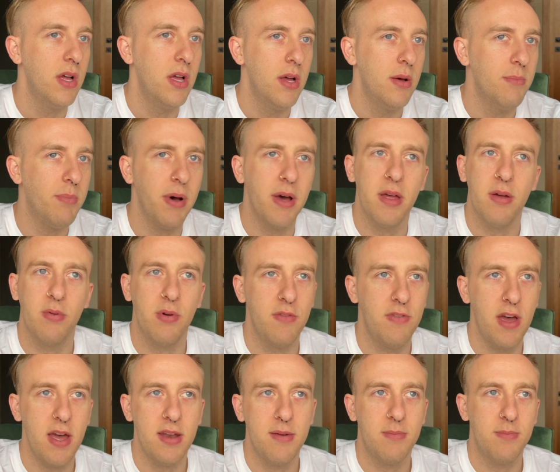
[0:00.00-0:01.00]
But we've
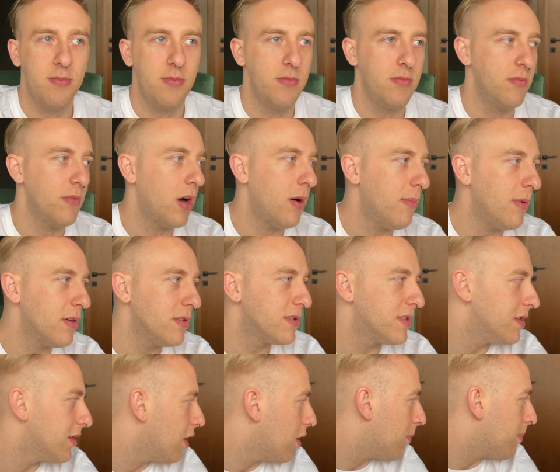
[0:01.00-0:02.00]
had almost
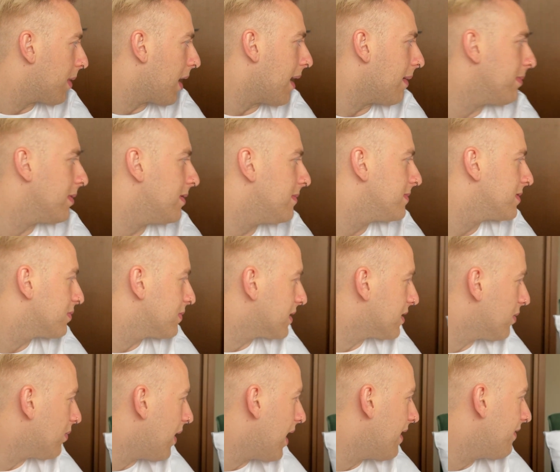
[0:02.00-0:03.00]
no problems with
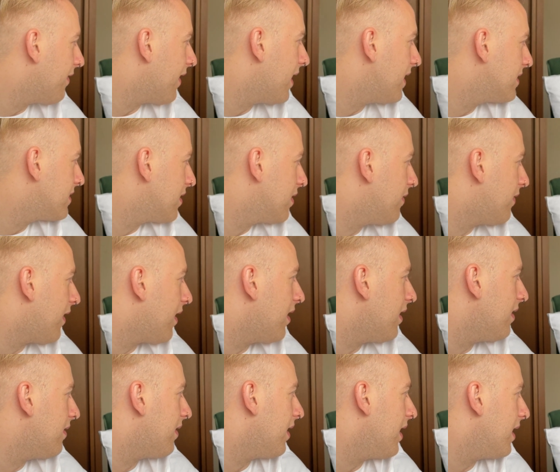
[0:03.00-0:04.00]
the Wi-Fi so
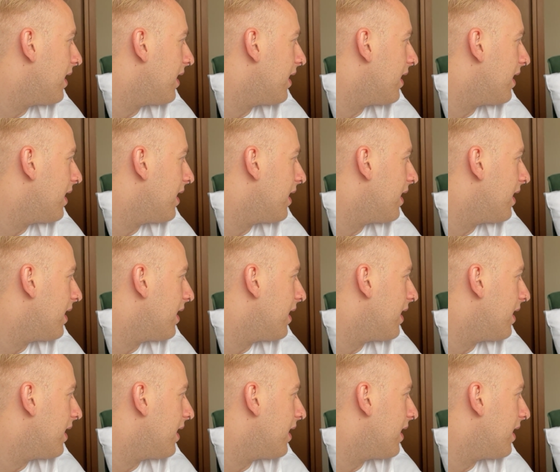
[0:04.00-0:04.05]
far, right?